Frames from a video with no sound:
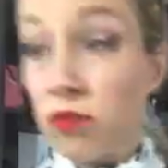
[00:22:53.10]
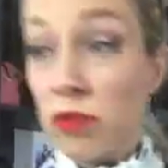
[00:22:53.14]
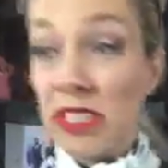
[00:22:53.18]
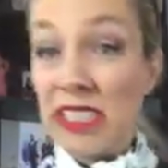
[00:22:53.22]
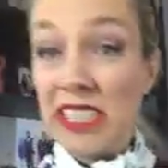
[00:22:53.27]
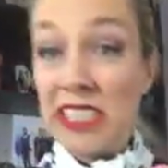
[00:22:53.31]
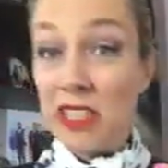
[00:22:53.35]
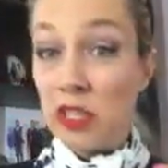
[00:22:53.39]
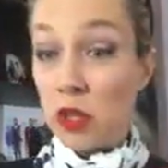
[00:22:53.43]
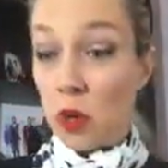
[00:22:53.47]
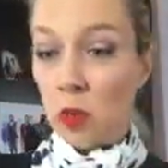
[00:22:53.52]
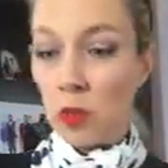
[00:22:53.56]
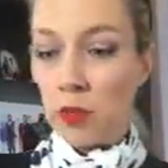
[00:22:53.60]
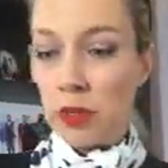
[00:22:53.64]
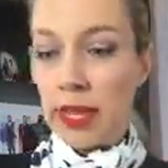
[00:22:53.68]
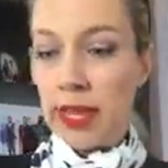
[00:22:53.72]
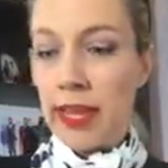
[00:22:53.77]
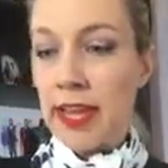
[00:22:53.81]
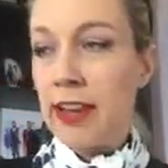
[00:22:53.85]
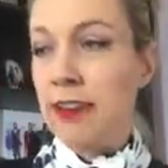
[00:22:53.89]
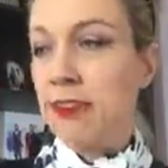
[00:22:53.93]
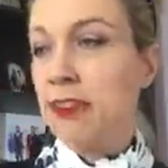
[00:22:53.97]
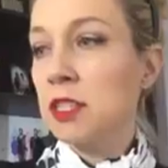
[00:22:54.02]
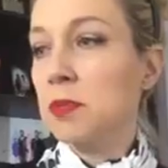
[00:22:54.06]
really don't
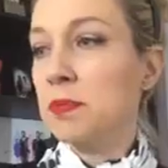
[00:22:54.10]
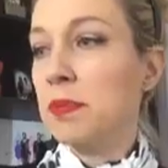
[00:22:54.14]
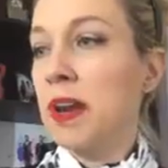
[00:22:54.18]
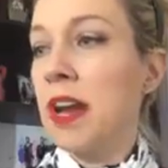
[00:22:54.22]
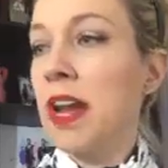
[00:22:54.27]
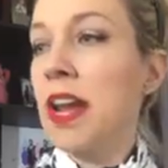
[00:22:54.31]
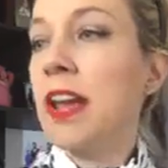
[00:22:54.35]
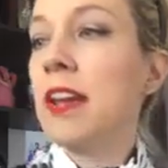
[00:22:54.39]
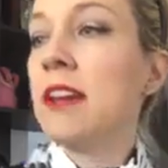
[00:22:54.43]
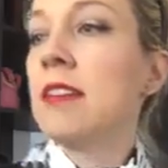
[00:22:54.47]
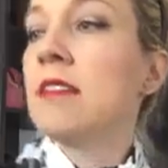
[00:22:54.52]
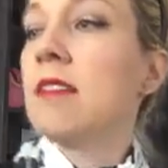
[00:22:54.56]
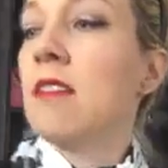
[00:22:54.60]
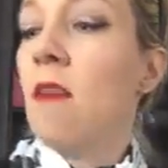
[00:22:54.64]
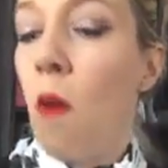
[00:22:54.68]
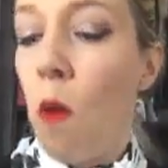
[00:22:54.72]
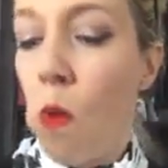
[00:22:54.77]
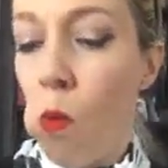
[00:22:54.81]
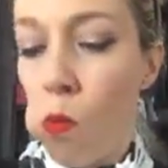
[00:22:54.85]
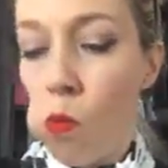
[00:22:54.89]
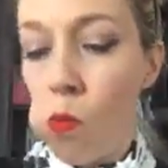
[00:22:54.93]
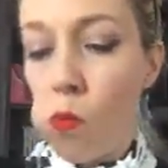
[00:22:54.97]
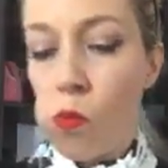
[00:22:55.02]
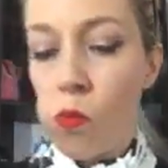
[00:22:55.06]
like hairspray.
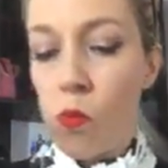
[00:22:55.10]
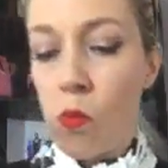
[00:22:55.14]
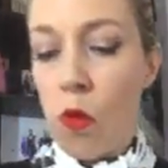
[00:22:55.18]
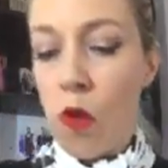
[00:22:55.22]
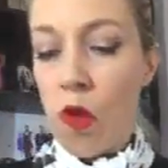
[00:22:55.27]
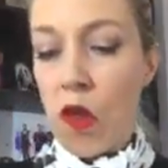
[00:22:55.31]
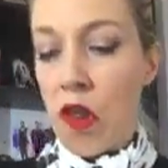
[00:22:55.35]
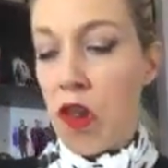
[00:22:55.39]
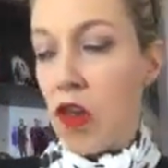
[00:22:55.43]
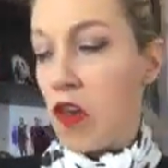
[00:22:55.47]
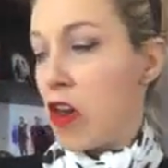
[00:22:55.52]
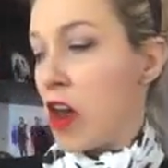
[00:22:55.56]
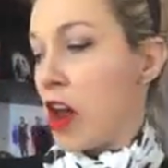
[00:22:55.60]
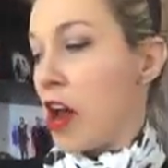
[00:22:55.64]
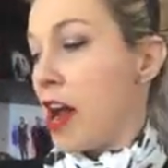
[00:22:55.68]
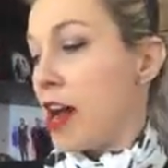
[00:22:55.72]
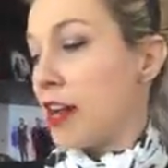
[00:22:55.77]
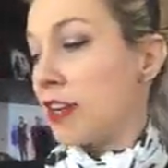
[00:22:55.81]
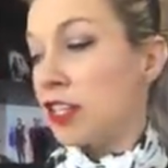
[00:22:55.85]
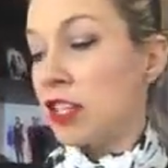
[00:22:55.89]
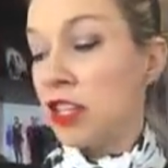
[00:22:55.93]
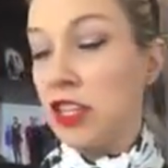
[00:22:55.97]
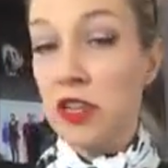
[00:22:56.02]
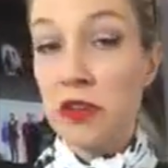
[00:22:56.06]
And I
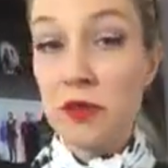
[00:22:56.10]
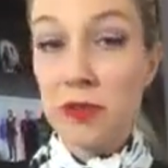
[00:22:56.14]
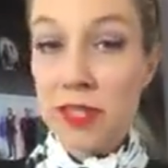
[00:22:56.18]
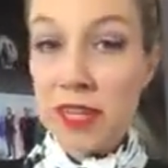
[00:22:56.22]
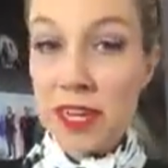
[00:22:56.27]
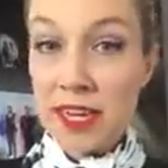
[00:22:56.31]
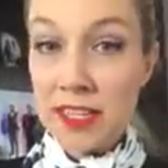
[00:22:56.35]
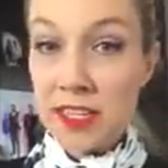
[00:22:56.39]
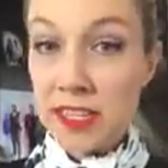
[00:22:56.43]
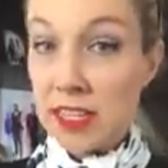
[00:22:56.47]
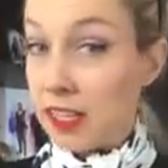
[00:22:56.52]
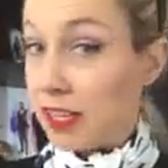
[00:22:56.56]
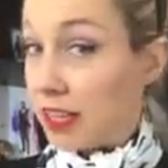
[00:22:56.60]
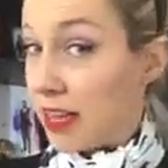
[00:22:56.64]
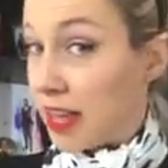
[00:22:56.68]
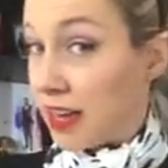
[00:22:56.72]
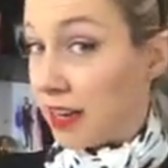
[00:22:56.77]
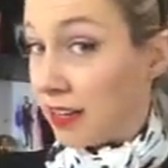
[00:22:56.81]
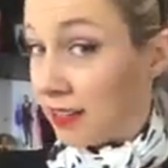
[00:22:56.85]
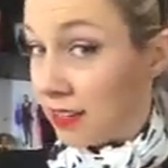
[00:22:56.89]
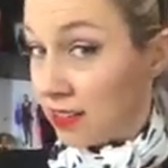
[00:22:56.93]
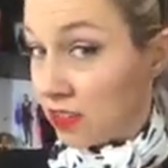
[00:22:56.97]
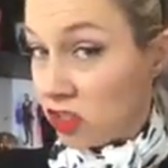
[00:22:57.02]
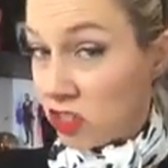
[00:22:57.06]
had to use it to
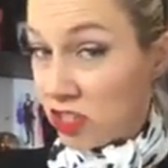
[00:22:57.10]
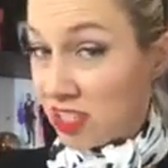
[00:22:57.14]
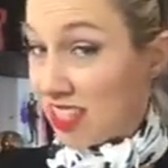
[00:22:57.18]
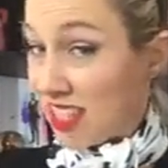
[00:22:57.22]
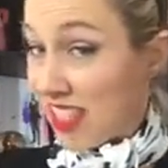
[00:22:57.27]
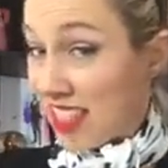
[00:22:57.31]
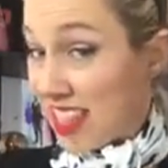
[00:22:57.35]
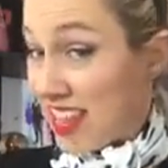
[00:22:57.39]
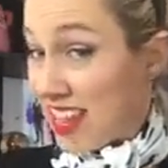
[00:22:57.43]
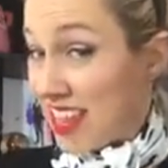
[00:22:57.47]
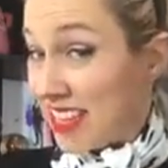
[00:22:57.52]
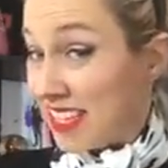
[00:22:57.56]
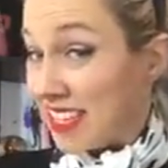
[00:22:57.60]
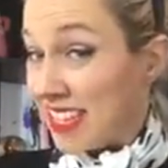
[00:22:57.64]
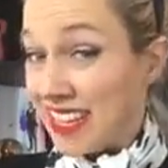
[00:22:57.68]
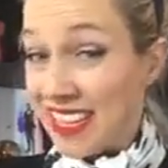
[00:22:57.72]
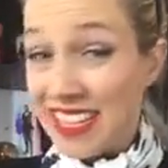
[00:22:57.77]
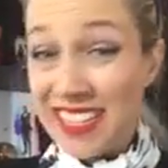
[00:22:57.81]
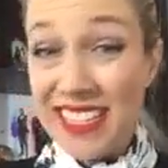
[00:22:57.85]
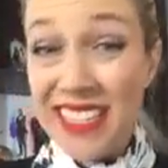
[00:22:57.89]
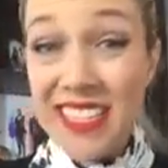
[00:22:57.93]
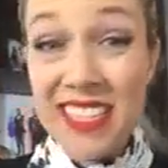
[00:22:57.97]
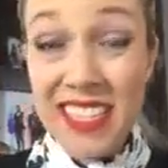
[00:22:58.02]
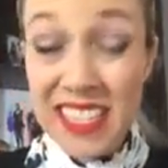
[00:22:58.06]
get just this. And
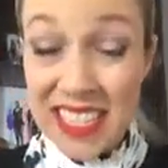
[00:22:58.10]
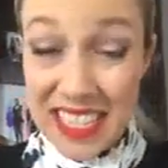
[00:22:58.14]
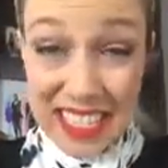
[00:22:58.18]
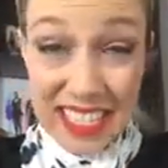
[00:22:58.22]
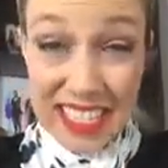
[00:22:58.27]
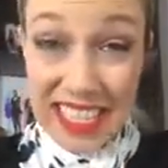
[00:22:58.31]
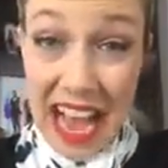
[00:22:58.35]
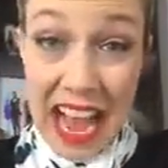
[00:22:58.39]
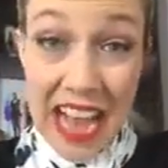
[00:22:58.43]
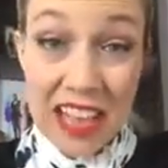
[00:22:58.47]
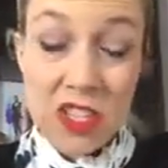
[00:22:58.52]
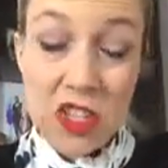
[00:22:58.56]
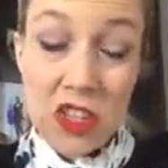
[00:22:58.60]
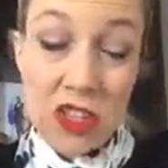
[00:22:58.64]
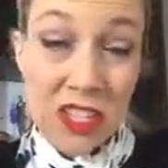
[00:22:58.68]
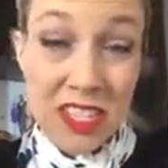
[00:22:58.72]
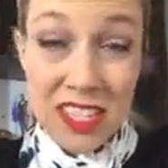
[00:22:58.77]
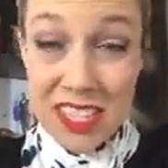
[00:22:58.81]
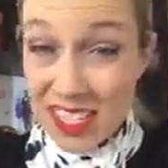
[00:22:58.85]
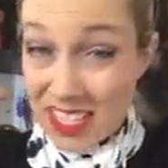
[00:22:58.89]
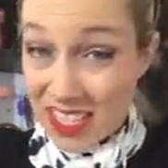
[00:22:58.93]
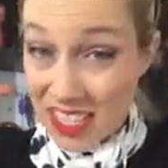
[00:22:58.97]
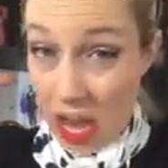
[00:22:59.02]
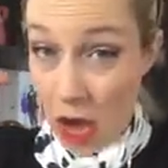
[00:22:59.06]
this is the disaster.
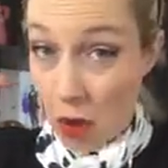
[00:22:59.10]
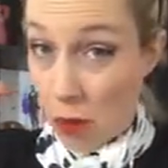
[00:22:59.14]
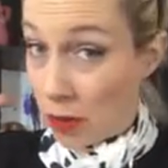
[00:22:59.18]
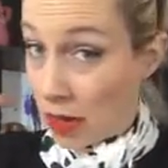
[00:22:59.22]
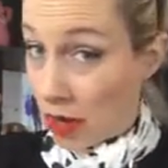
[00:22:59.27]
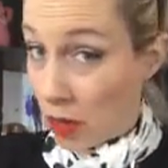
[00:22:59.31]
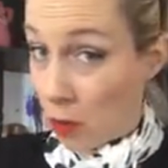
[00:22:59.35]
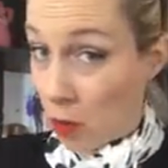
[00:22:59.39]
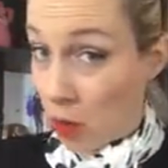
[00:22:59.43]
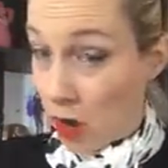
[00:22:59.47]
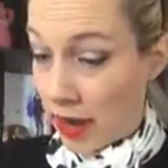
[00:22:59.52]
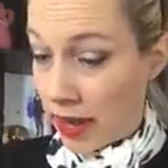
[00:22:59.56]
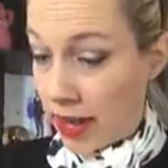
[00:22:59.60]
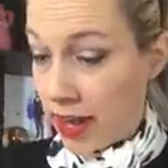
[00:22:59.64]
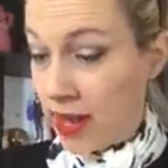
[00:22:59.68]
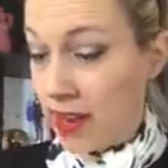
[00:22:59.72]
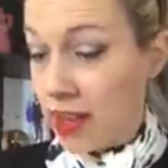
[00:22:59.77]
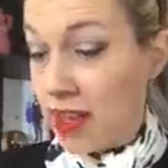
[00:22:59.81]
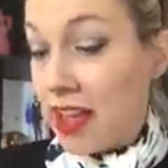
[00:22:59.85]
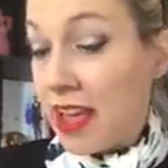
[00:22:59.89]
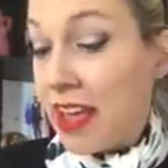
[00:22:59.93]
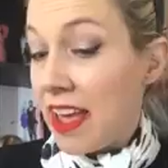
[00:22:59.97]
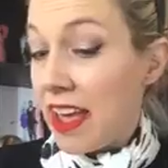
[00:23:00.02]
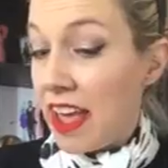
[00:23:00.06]
This is not what I wanted.
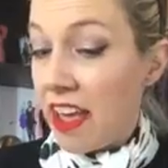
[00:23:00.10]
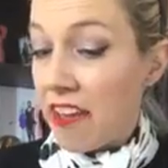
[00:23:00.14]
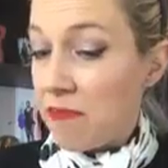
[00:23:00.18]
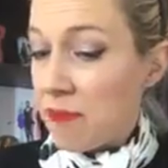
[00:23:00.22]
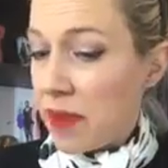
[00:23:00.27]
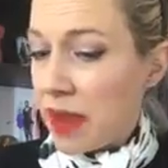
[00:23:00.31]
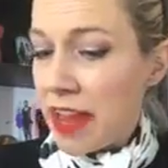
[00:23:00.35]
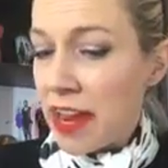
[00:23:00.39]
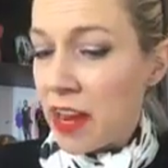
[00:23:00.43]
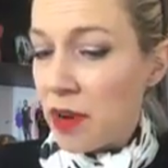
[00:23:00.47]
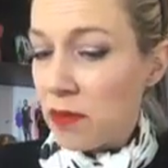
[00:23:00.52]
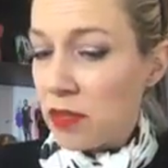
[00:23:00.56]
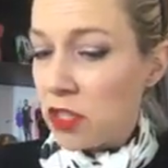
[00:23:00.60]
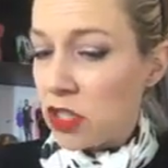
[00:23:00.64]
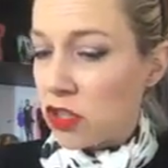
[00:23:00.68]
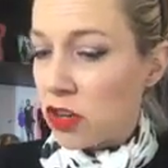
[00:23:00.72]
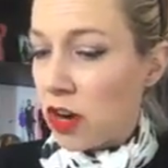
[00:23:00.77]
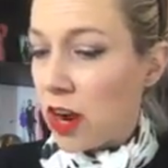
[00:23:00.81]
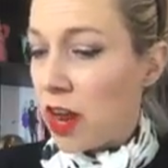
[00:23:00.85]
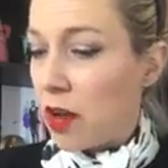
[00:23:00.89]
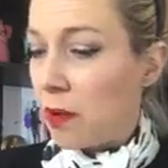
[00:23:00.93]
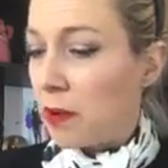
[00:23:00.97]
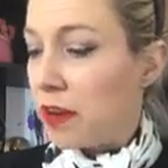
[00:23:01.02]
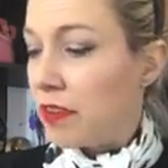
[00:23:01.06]
If my hair was
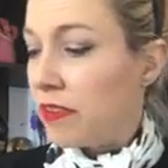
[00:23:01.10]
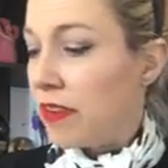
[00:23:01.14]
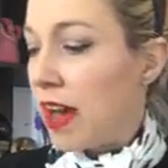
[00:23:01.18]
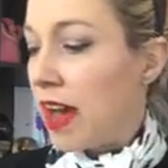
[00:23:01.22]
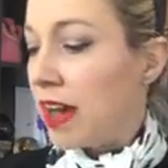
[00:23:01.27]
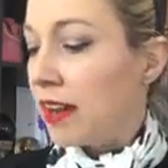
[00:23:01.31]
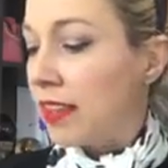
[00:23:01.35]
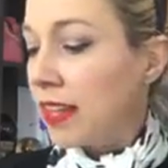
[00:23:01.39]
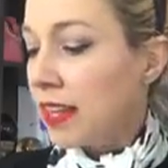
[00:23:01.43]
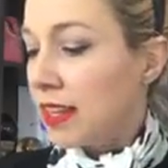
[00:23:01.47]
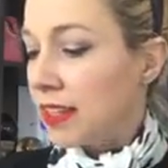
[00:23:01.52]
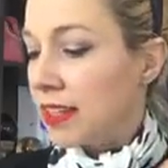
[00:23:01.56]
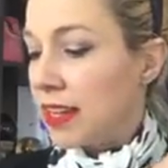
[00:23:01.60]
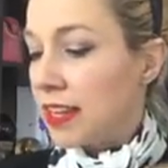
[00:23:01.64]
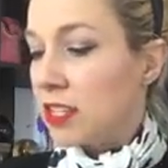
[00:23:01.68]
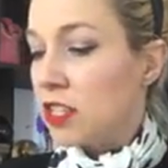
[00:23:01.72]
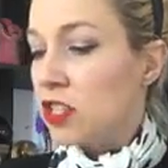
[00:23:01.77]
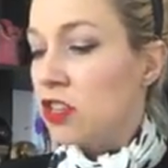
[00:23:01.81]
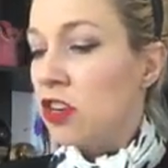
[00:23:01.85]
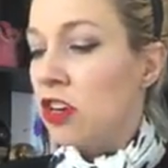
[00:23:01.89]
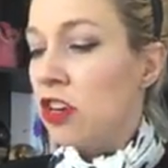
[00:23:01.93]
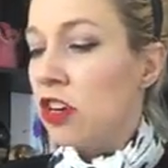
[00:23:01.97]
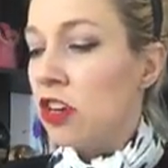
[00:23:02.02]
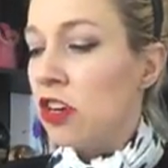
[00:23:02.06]
dry, I would have had like
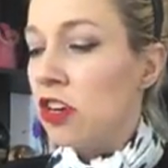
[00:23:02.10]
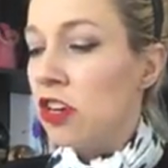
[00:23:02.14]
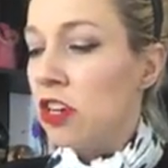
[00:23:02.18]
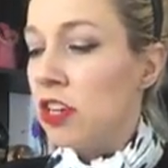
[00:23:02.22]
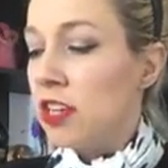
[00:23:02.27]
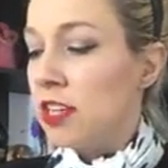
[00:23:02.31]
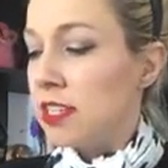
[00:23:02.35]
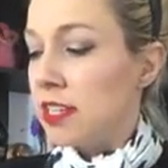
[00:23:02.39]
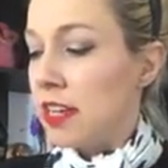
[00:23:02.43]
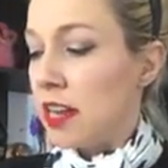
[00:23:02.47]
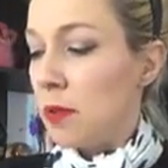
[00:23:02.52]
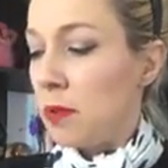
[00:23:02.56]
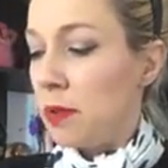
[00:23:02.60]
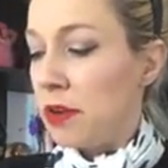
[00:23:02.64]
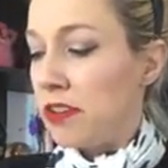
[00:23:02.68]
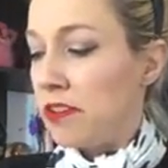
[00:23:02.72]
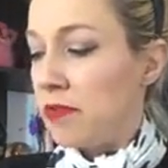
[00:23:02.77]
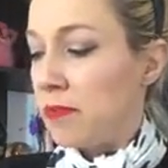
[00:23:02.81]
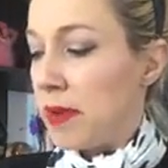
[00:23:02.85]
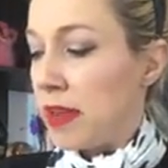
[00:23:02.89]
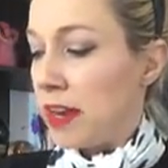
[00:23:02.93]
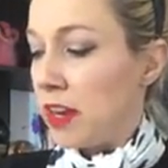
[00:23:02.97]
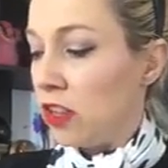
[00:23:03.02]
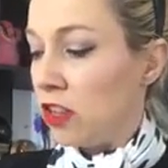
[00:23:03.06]
nice curls and I would
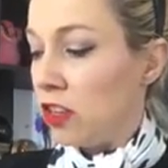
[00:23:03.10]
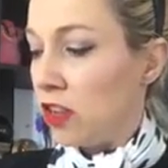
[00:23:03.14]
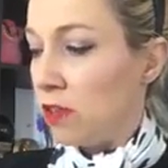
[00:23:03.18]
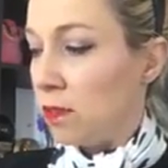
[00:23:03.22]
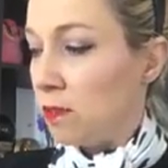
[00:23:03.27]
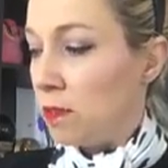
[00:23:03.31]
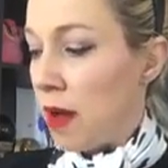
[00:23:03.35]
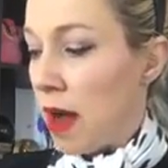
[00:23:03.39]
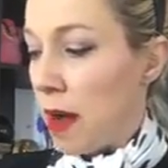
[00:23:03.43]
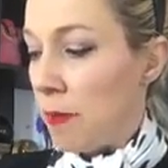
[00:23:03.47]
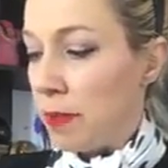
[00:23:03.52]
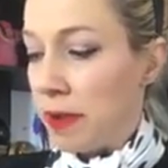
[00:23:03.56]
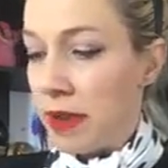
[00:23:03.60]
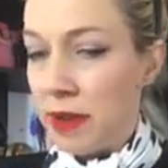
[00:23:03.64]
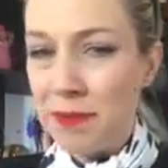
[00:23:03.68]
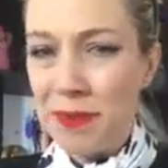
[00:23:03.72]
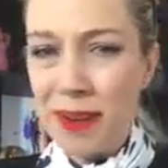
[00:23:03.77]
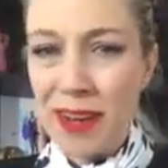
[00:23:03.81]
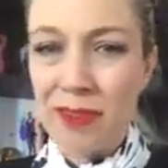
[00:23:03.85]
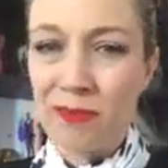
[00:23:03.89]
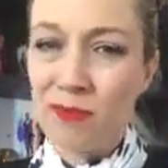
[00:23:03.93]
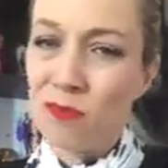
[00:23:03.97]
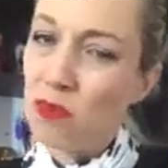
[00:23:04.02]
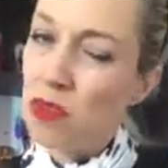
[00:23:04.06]
have made it look poppin',
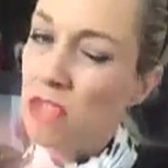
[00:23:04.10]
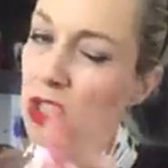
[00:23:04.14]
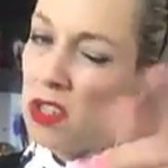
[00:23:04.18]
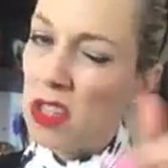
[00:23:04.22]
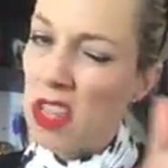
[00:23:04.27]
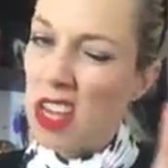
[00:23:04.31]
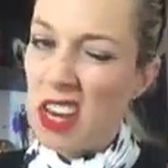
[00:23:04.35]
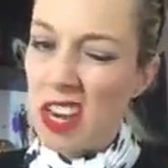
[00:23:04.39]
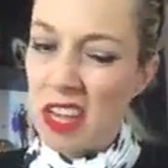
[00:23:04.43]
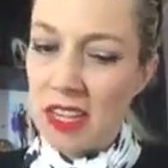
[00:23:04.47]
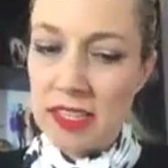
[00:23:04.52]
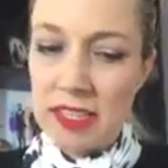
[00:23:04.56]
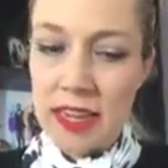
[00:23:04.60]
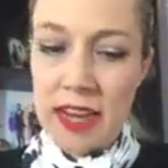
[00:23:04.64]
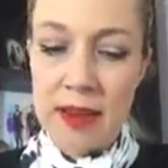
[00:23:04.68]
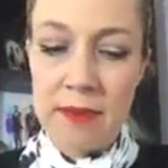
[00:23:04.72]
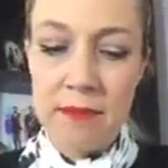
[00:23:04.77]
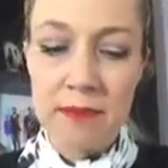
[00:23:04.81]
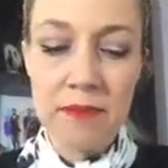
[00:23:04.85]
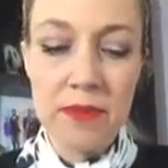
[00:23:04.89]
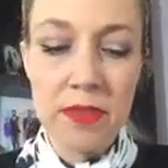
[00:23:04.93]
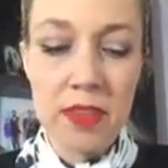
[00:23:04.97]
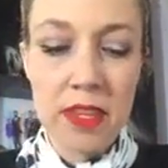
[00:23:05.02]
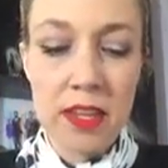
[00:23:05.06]
but we'll do that next time.